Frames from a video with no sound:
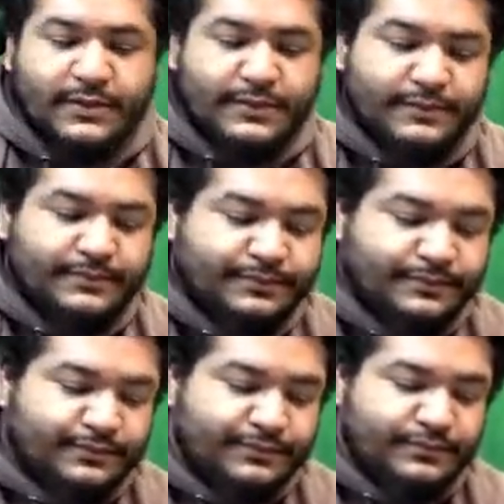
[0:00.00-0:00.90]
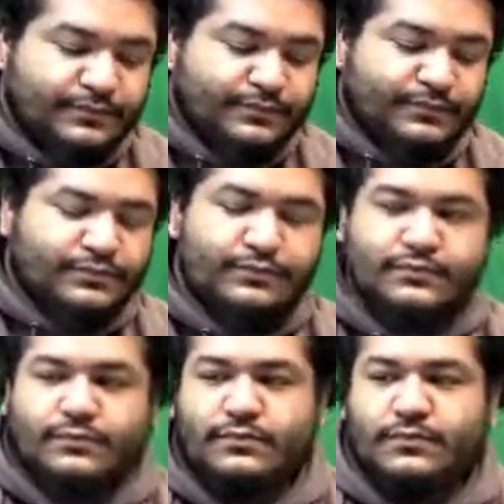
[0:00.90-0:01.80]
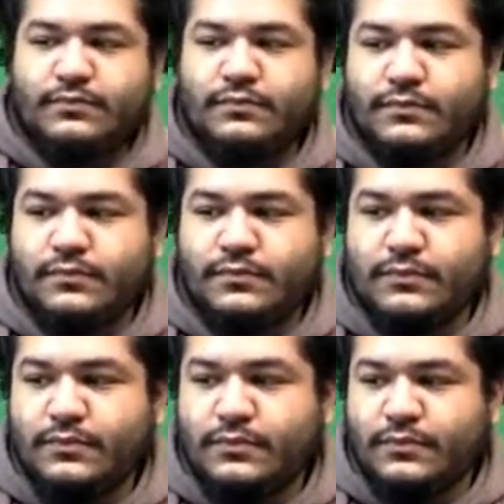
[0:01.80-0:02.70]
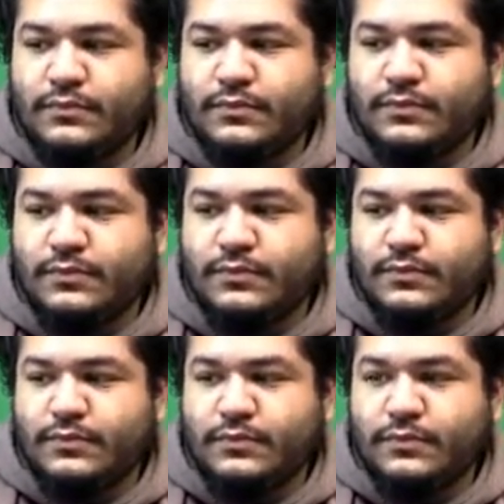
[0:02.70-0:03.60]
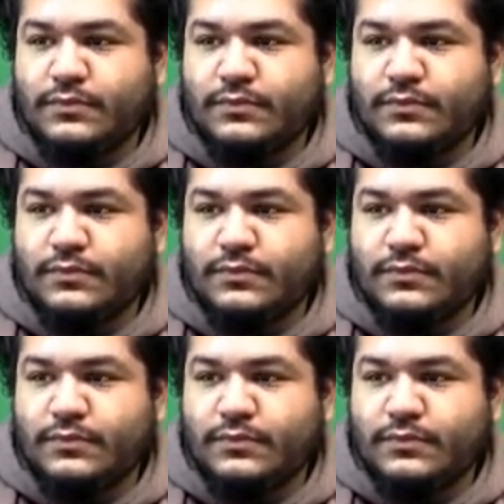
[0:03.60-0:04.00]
(silence)